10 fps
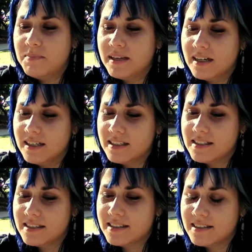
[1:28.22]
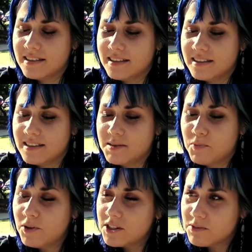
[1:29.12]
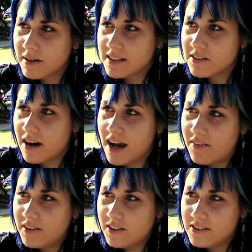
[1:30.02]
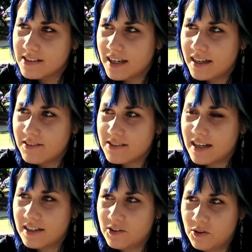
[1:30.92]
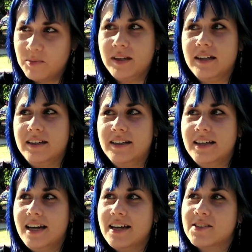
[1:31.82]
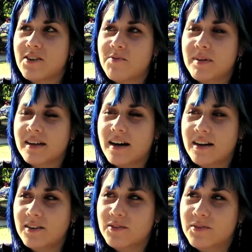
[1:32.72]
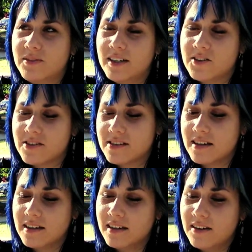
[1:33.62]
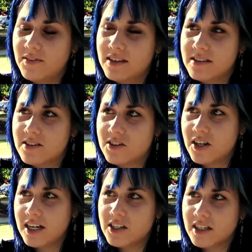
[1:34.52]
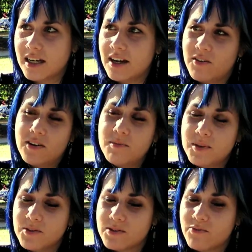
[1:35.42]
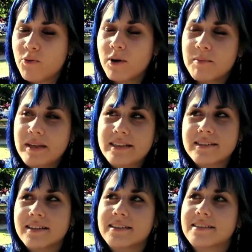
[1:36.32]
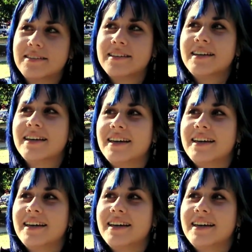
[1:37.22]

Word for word: because sports racer, I haven't heard Ze use that term yet. And so I've been kind of interested in if he's changing it. I've heard him use forumnistas.